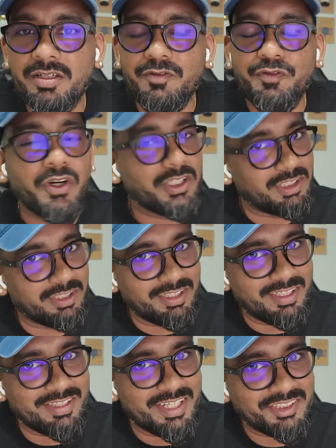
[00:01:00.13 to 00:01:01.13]
further
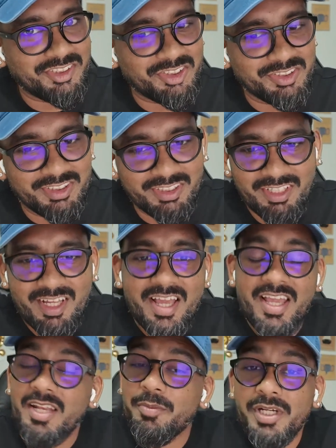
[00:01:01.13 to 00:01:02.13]
in that journey.
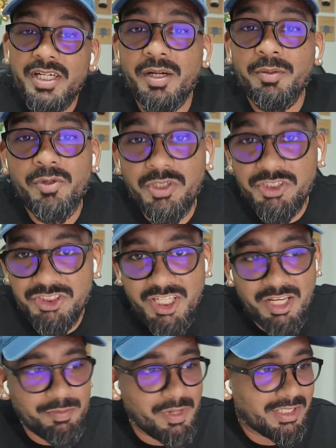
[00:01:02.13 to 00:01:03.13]
In a minute, I'm going to
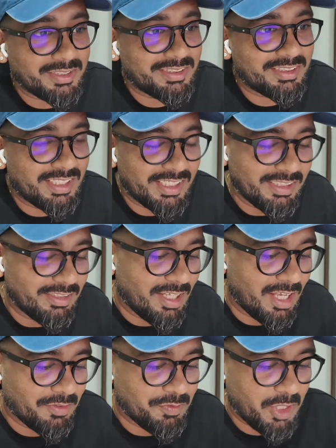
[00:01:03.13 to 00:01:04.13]
share my screen
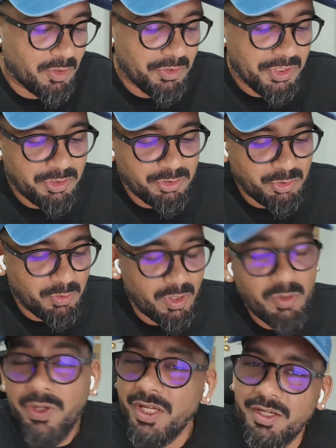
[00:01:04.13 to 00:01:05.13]
and we are going to do a
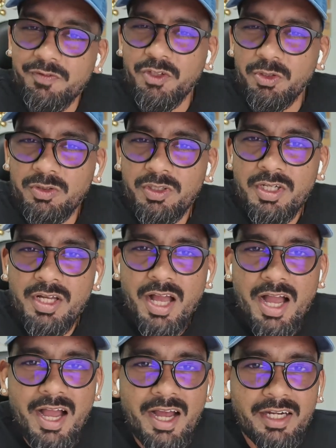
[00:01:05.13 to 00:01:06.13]
quick review
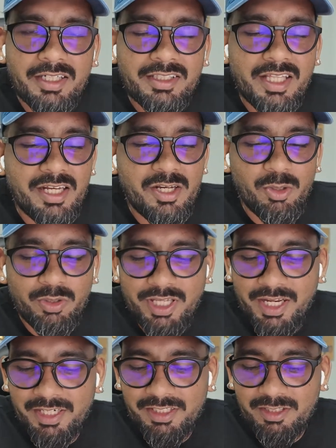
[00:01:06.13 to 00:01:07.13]
and then look
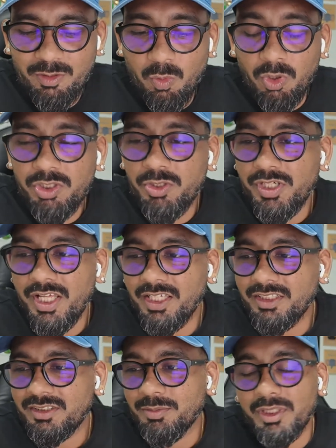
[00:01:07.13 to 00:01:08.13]
at what
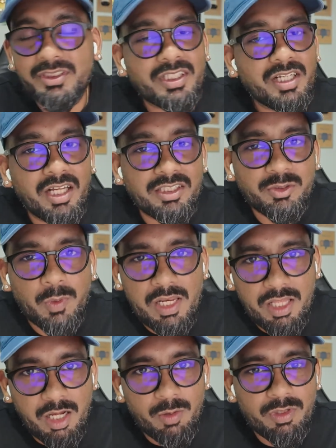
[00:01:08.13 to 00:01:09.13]
today's masterclass will
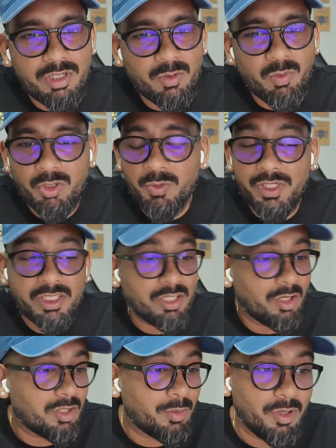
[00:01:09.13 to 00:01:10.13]
cover, what we'll
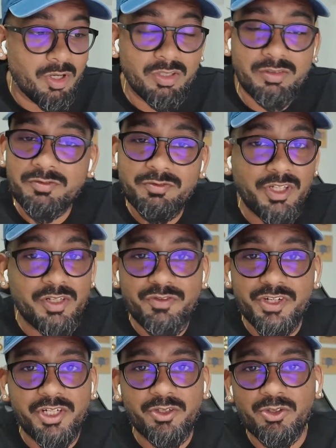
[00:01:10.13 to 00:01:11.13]
talk about. Feel
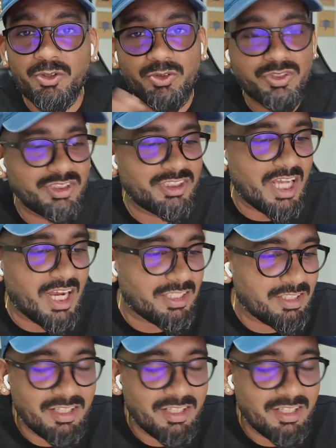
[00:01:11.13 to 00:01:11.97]
free to use chat